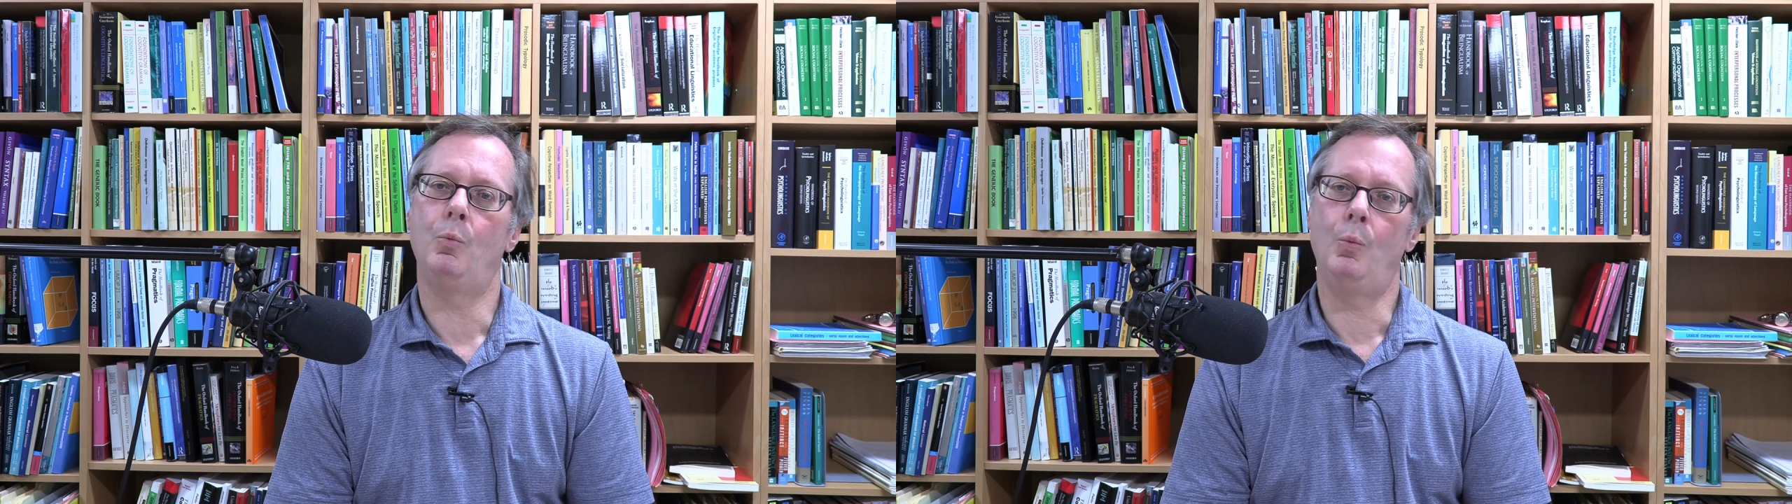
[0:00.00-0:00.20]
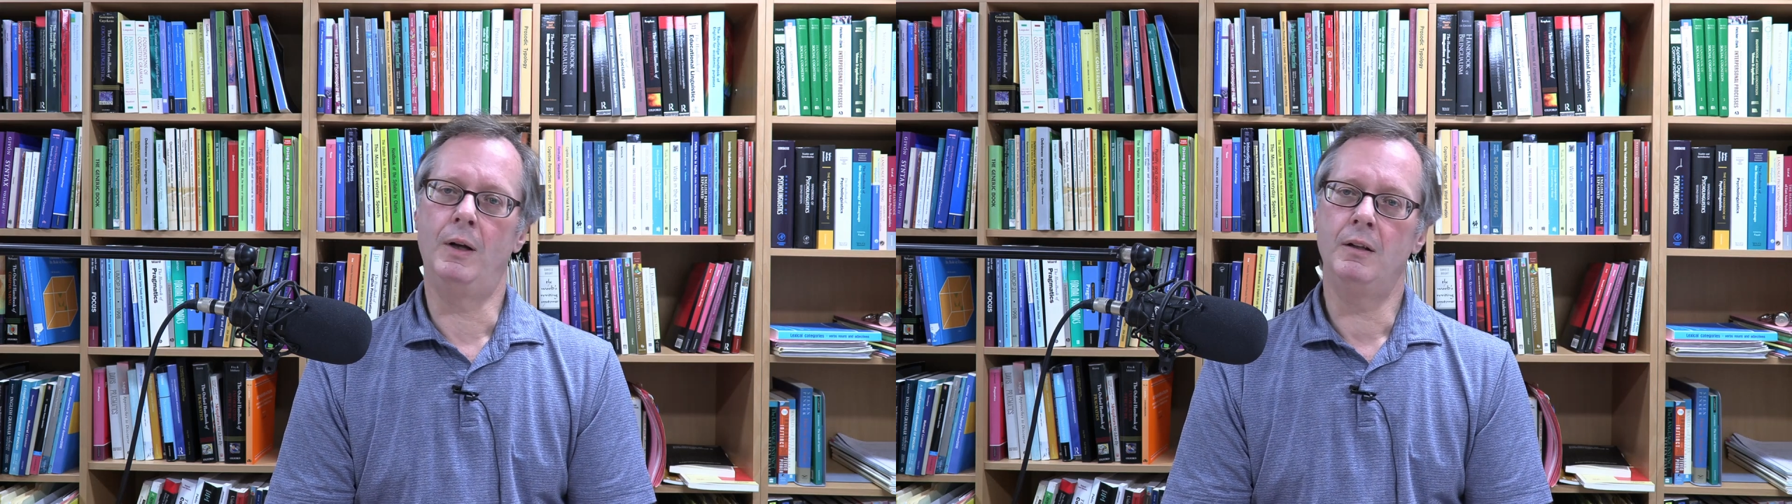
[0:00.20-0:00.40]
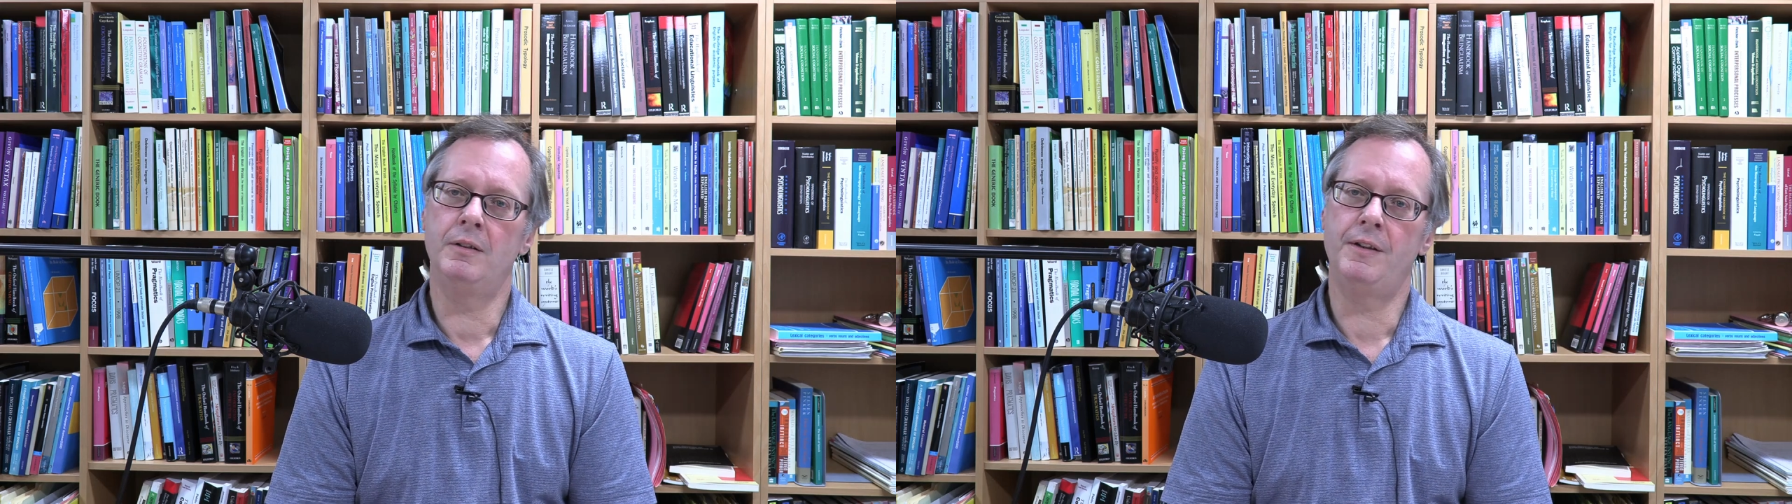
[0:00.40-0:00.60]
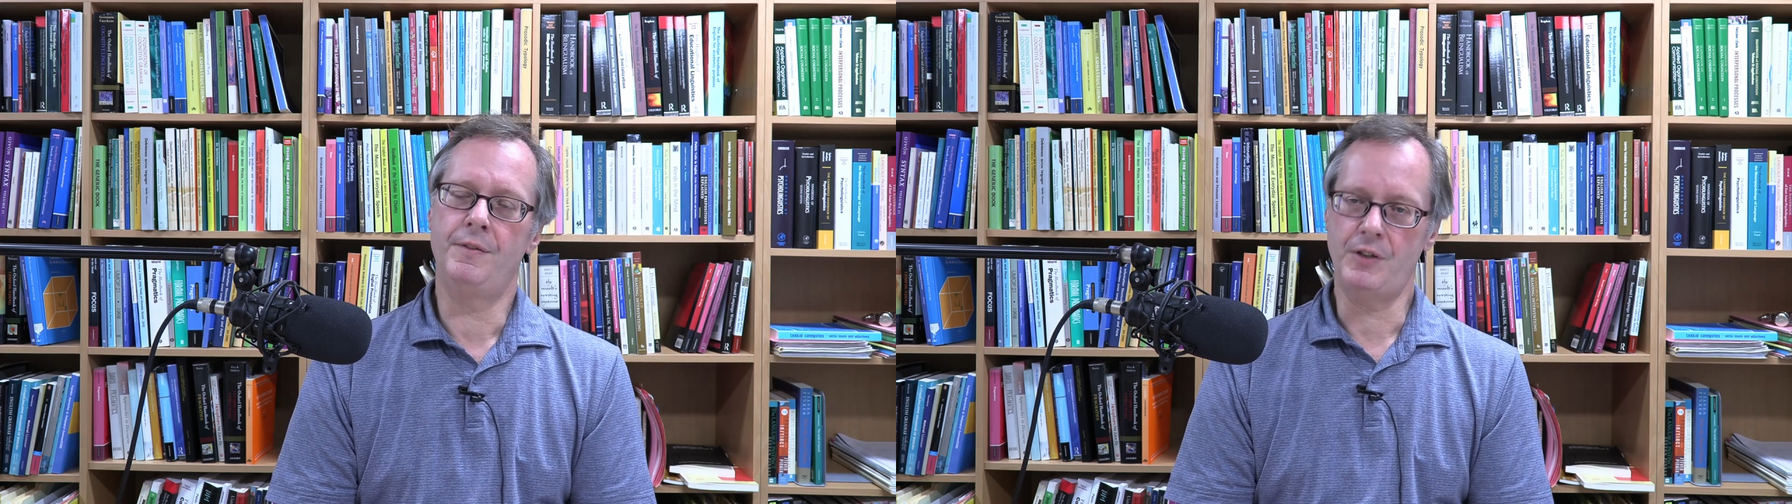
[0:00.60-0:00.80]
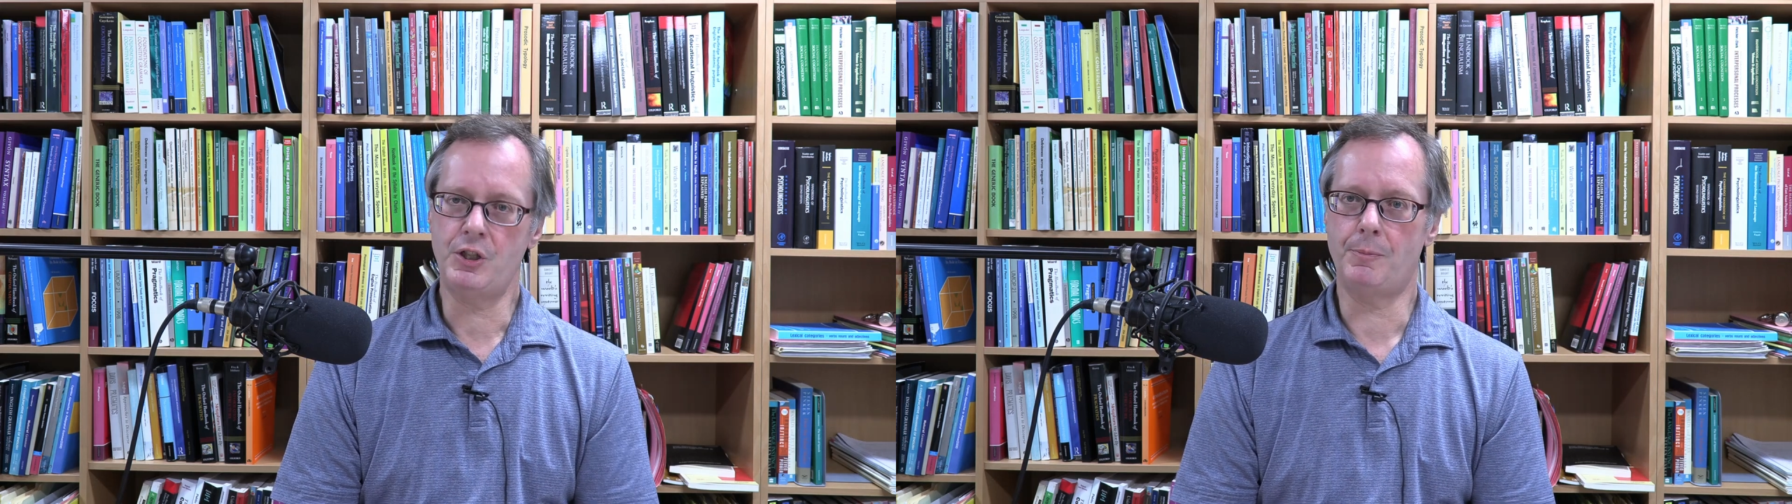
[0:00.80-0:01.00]
Well, if
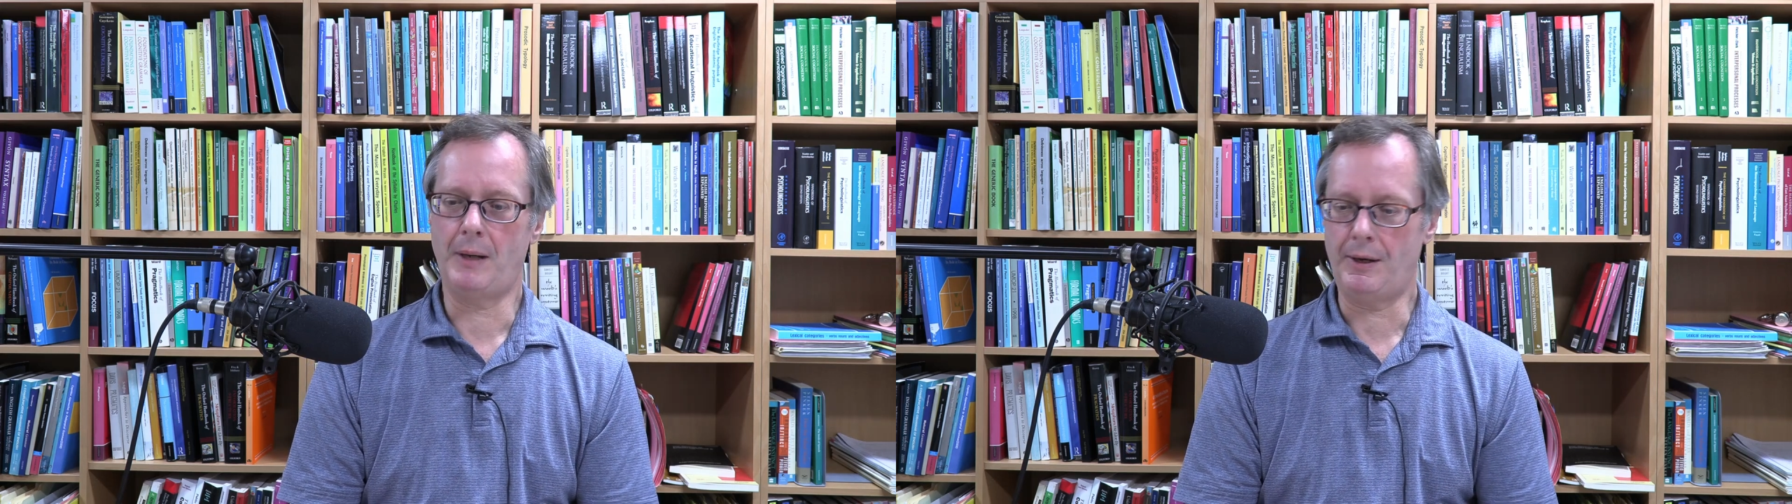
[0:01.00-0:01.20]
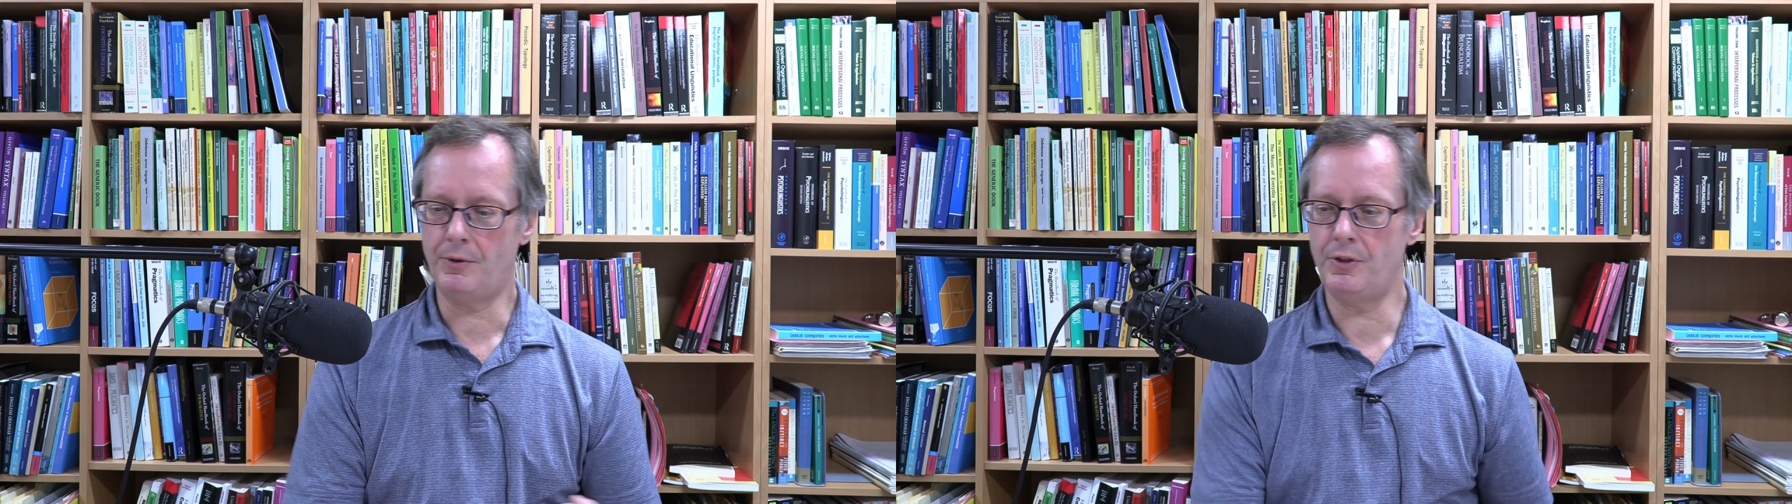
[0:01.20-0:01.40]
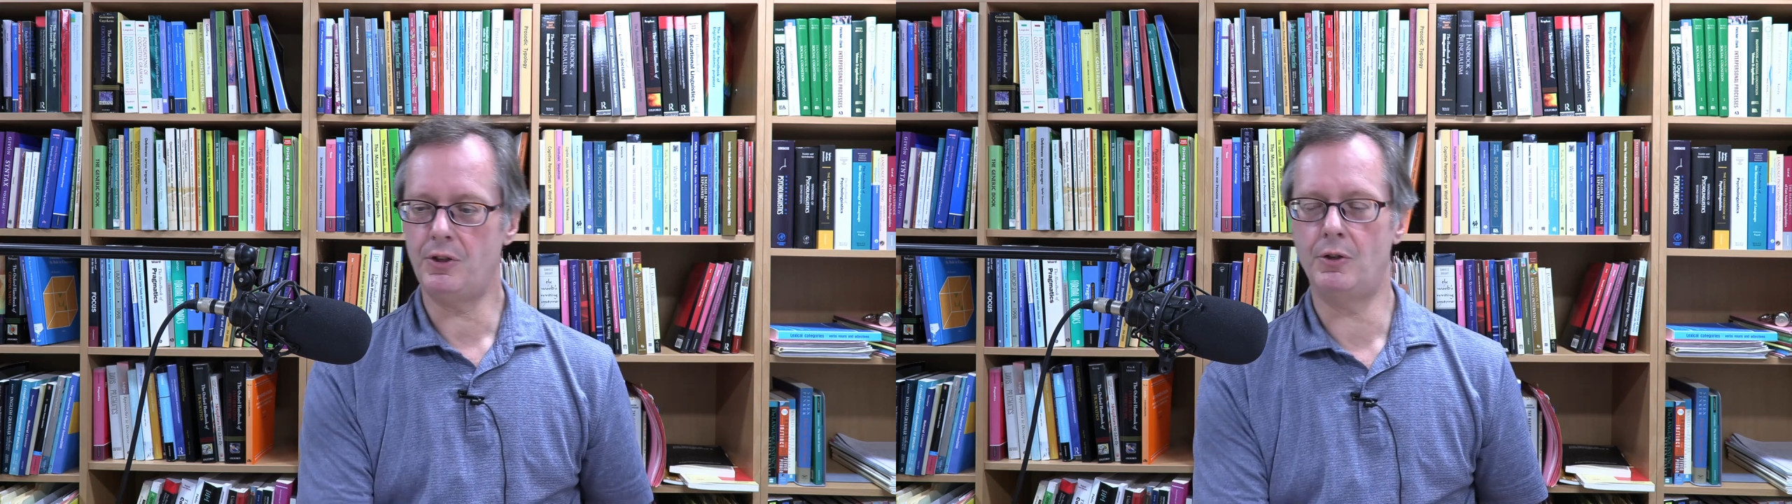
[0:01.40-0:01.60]
that's your background,